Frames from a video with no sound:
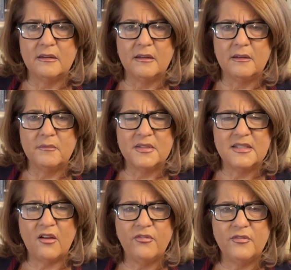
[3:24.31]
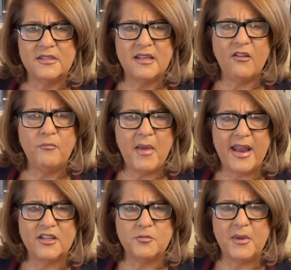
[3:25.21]
uh self self
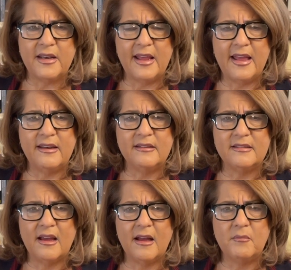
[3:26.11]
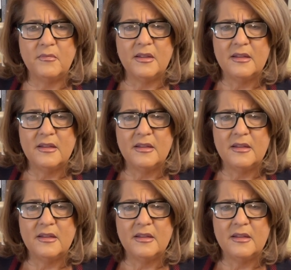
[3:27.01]
management and um,